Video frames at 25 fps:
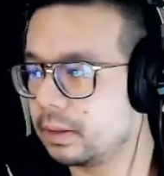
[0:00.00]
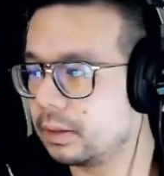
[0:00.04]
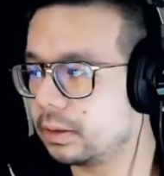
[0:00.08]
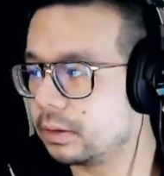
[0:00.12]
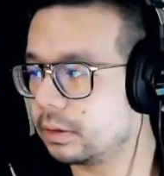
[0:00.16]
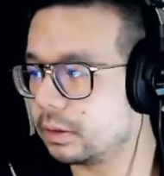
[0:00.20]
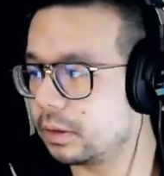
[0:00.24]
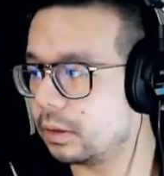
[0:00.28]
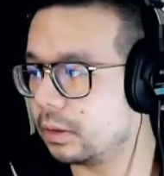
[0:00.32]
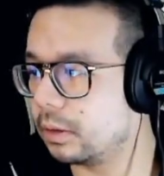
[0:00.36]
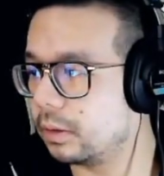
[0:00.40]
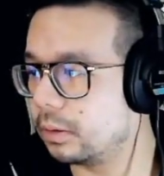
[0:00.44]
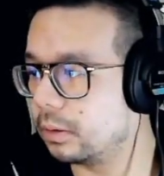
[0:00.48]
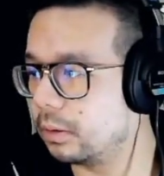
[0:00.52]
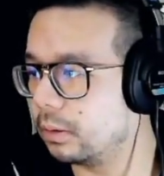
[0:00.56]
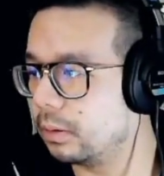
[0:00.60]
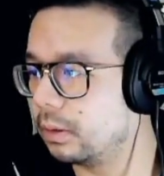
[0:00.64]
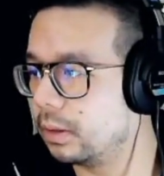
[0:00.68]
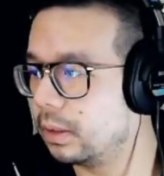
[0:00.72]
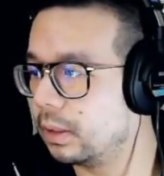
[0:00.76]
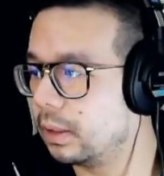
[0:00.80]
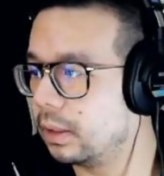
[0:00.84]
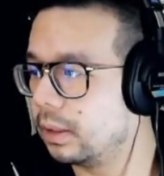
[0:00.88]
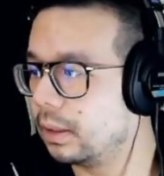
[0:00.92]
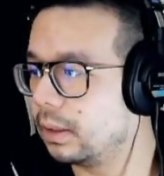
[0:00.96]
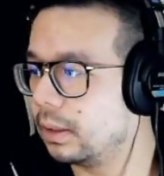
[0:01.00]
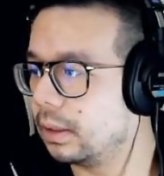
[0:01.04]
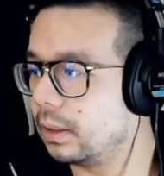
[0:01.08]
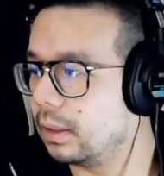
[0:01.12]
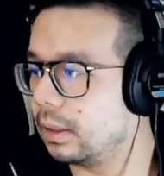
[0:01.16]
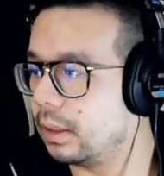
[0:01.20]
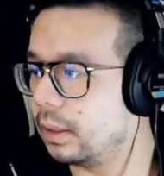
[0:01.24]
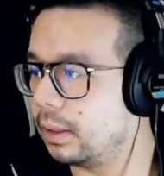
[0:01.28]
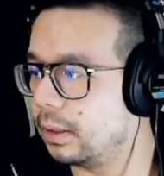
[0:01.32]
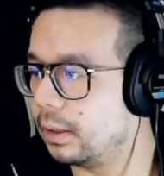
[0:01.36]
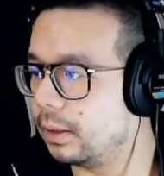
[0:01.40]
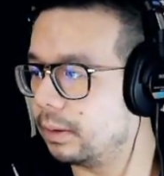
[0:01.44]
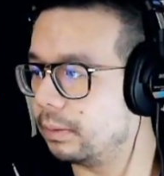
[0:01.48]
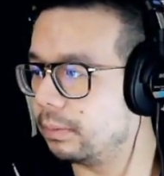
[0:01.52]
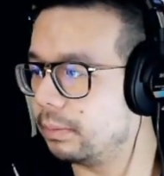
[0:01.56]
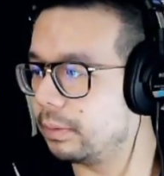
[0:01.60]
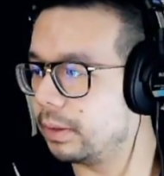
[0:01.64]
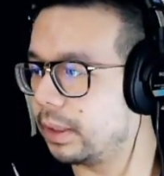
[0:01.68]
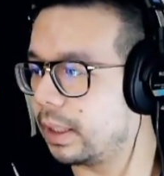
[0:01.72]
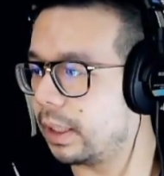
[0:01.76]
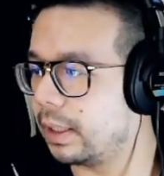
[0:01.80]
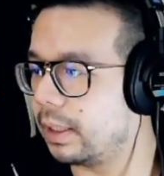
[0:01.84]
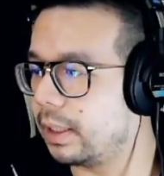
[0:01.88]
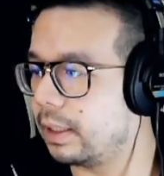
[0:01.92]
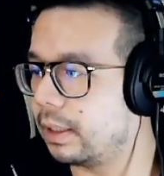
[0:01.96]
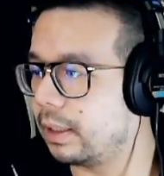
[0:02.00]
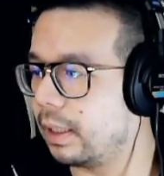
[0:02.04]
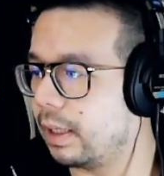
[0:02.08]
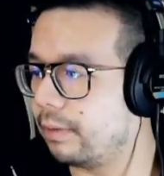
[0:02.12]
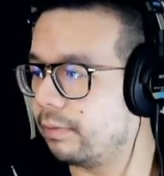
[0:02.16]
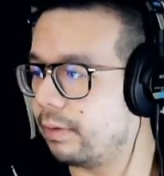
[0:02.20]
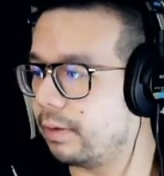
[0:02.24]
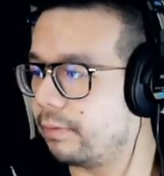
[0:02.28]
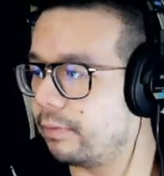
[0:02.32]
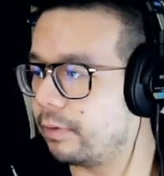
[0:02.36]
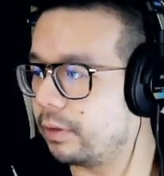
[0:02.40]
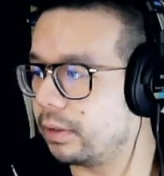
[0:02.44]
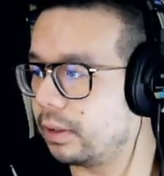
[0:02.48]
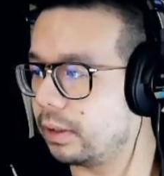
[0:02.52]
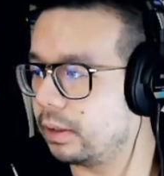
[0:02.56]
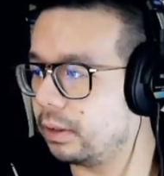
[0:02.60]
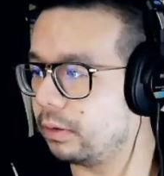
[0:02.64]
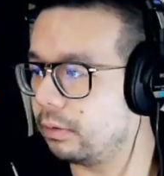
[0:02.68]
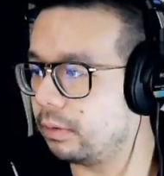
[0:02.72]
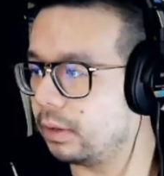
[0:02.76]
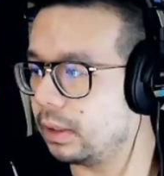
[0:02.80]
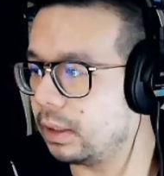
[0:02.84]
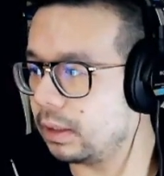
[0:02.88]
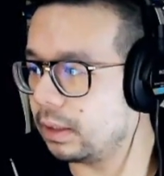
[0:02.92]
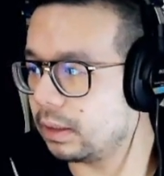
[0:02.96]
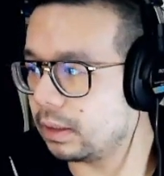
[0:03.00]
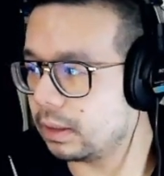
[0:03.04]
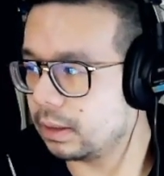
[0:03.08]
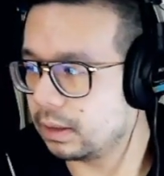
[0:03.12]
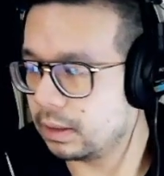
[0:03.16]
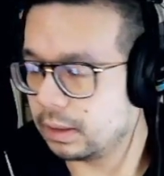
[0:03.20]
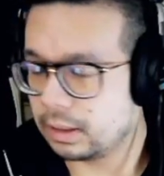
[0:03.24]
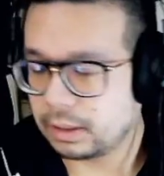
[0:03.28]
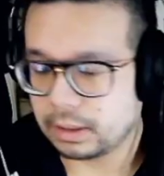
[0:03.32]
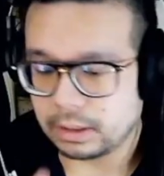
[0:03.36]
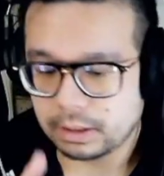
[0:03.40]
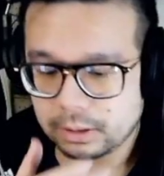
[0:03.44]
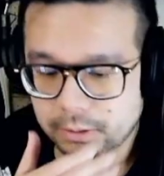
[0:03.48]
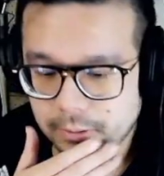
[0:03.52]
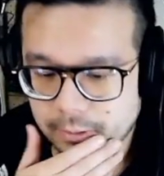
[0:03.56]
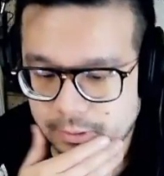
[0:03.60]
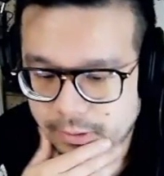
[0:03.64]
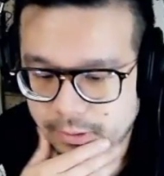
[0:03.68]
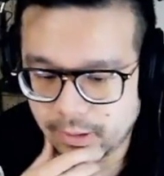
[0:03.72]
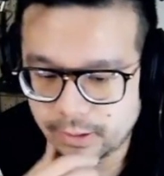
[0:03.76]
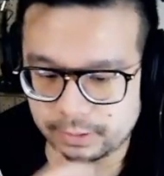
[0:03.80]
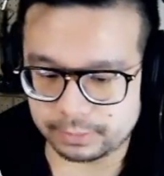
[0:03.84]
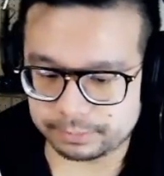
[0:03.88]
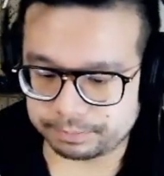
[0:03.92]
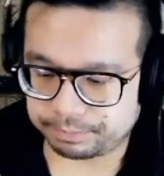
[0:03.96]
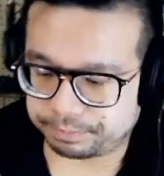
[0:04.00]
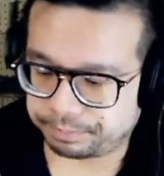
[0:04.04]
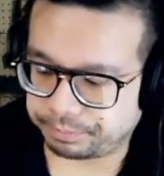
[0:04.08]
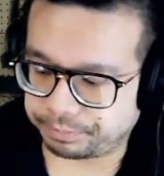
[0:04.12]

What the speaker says: So you kind of have everything you need. Uh,